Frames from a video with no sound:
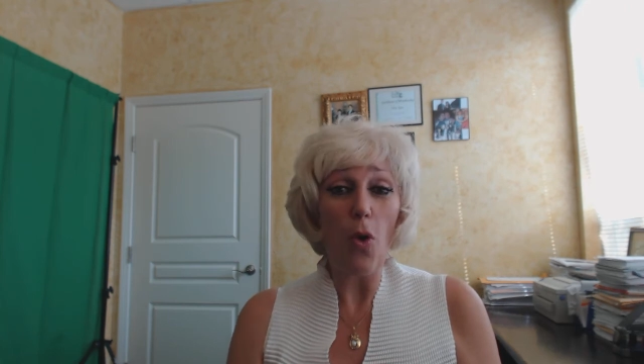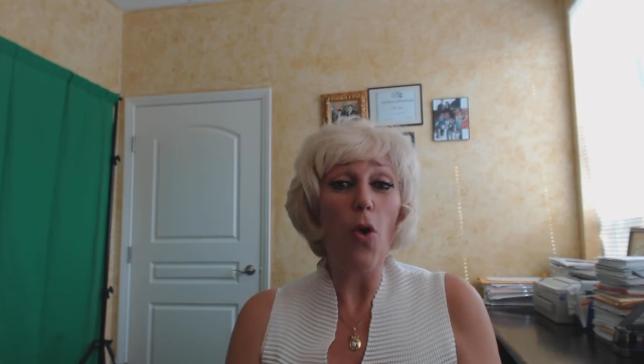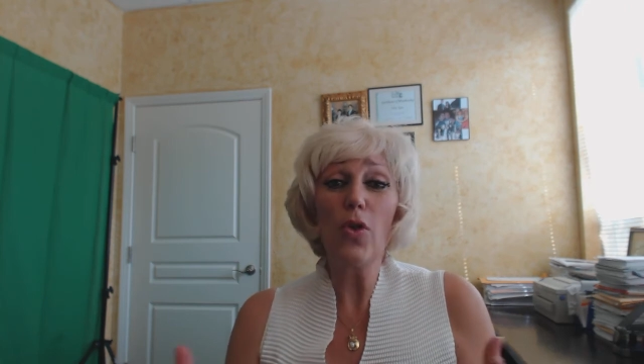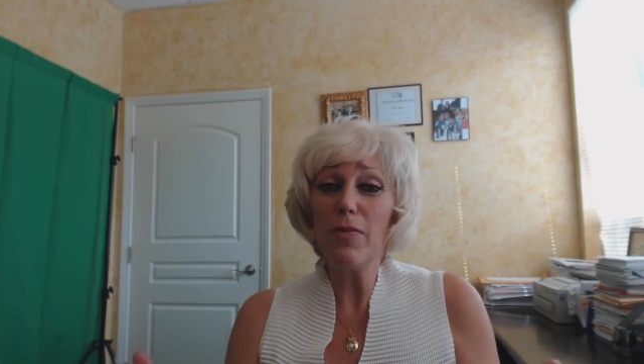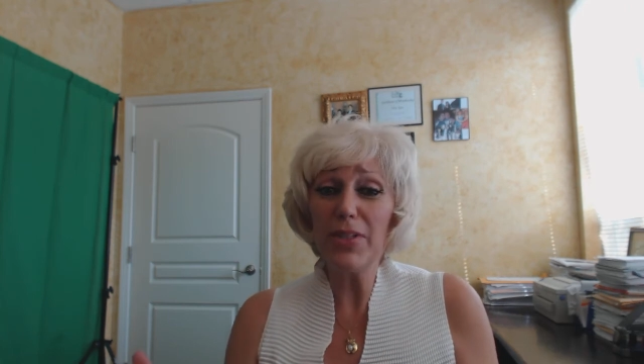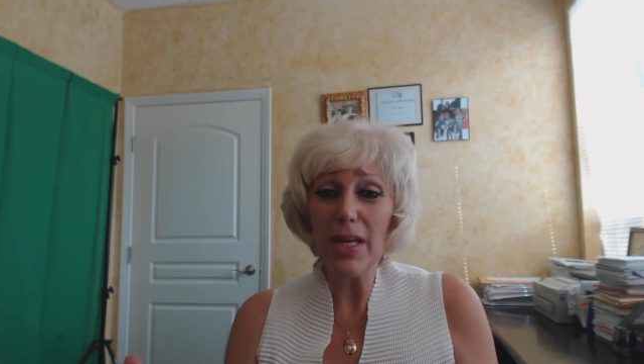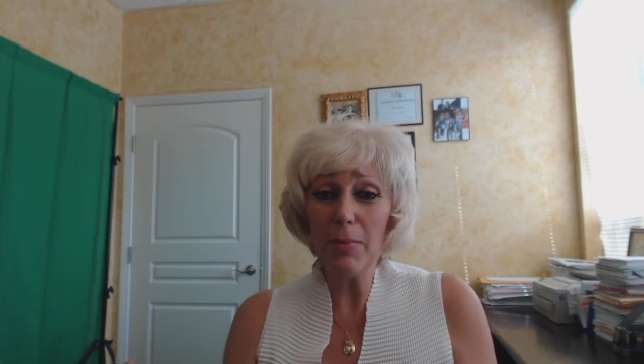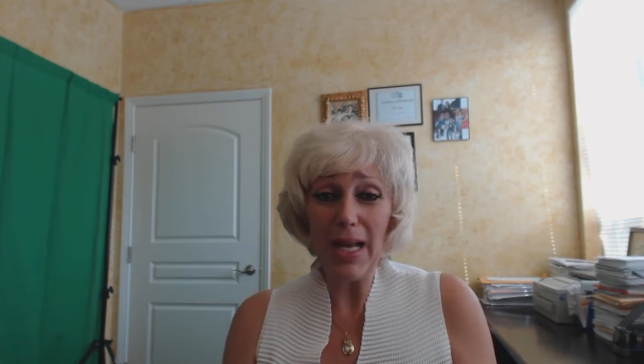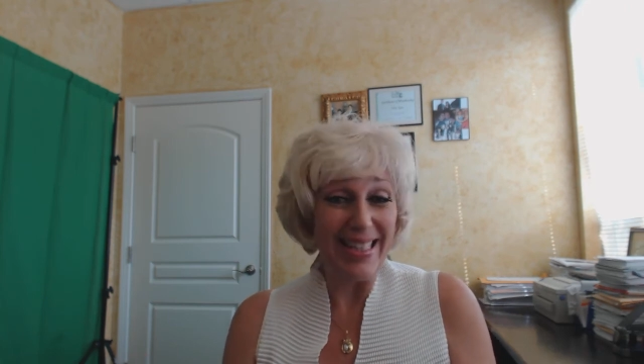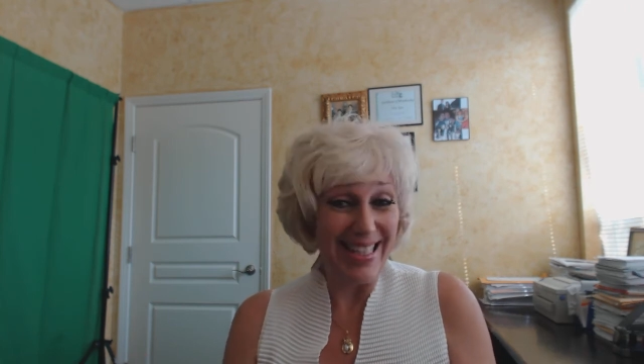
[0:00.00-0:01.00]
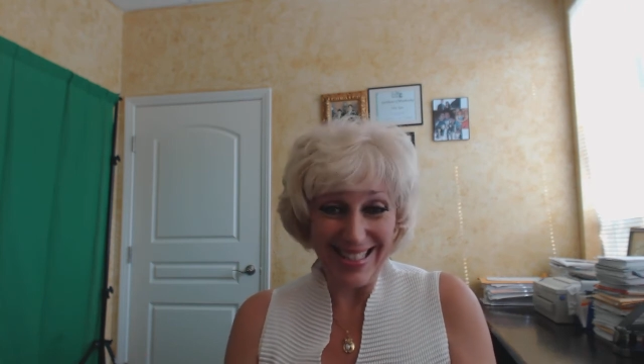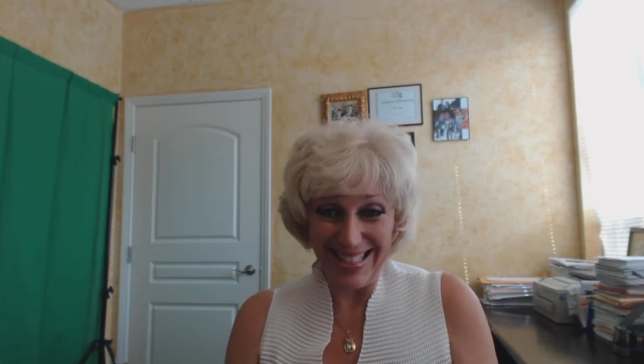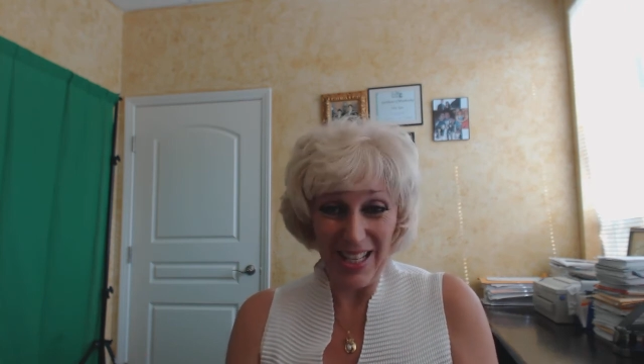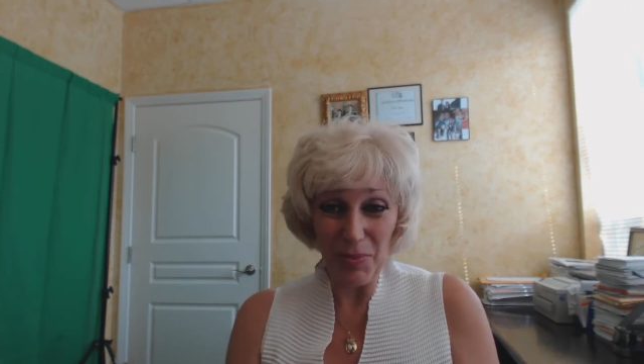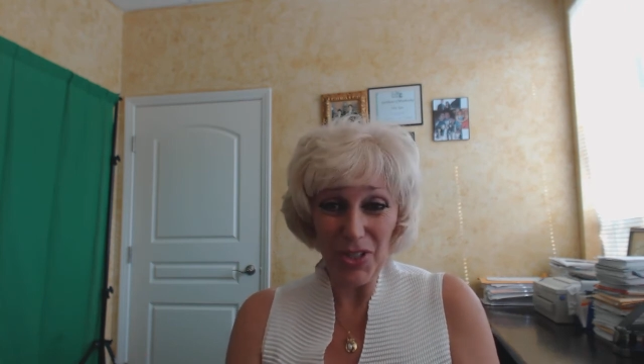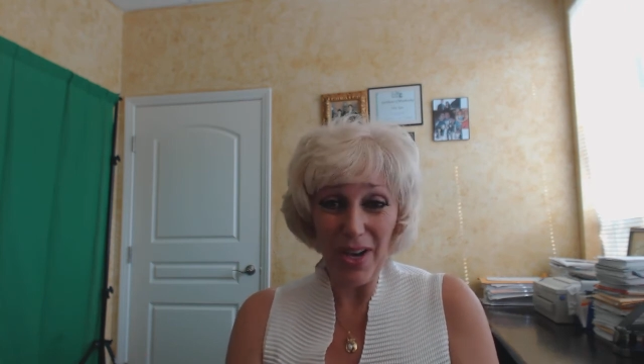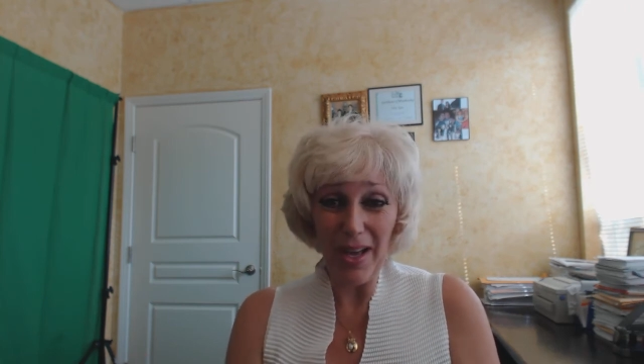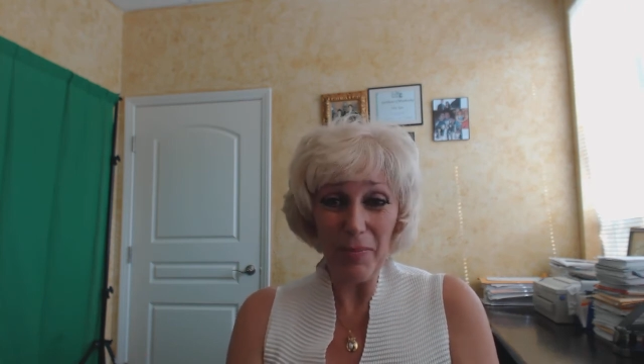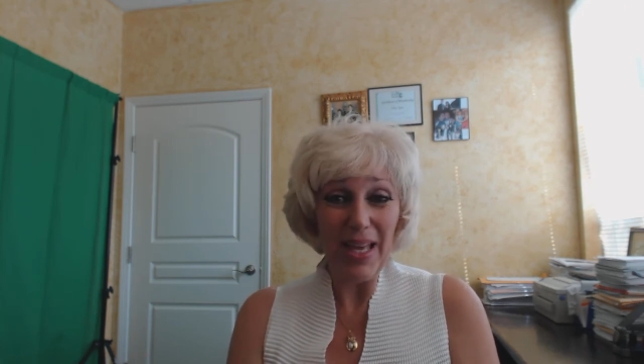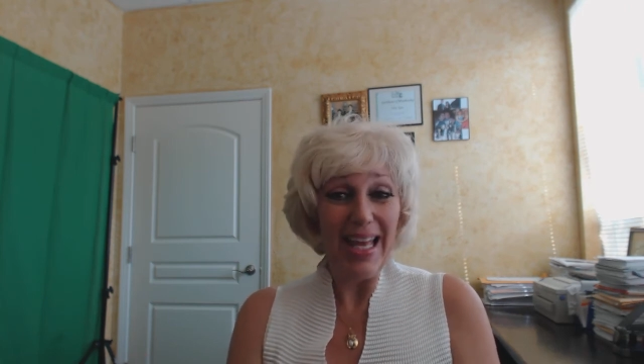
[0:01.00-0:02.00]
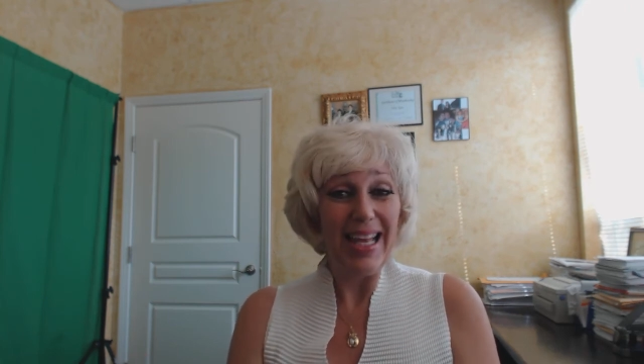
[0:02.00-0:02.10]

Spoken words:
all of them at the same time.